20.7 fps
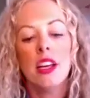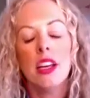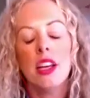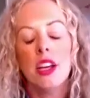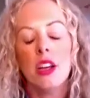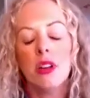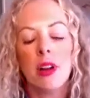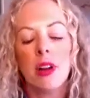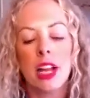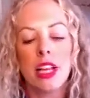
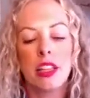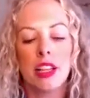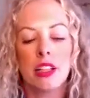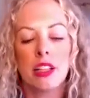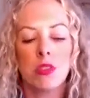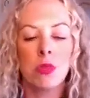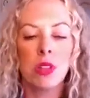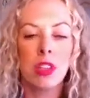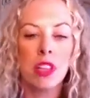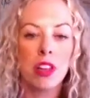Right? That's
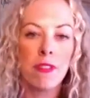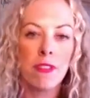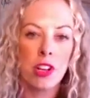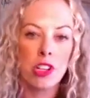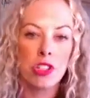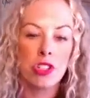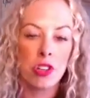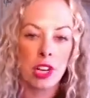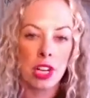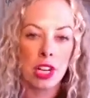really
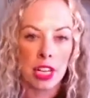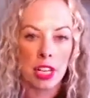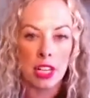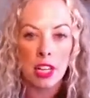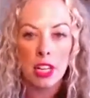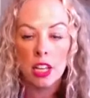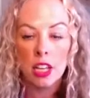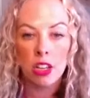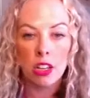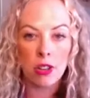frustrating.
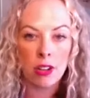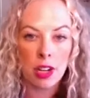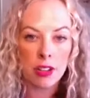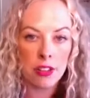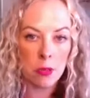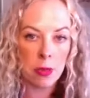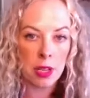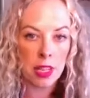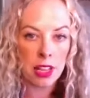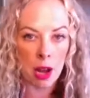You don't have to
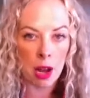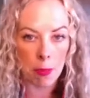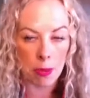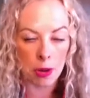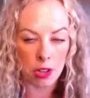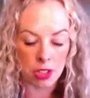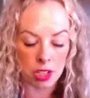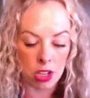be that person.